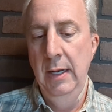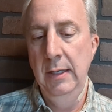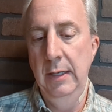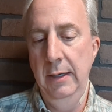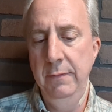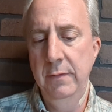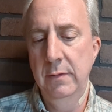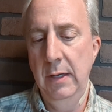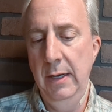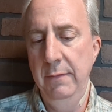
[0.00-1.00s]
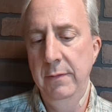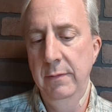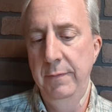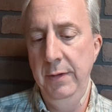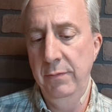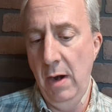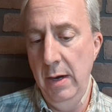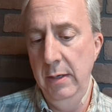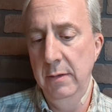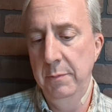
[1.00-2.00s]
left, left, fifth
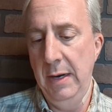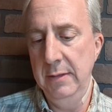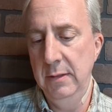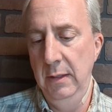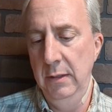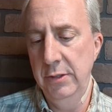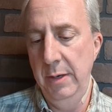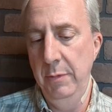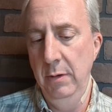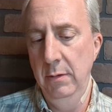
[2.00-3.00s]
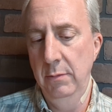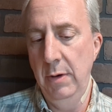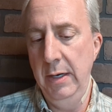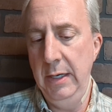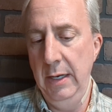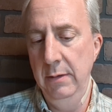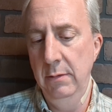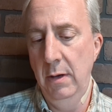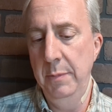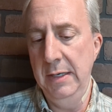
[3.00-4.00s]
right, past the little chamber, right again,
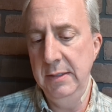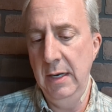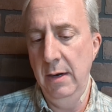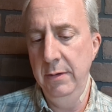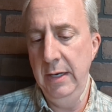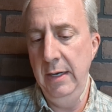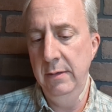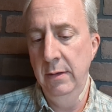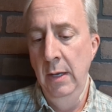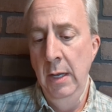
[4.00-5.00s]
on past the iron gate,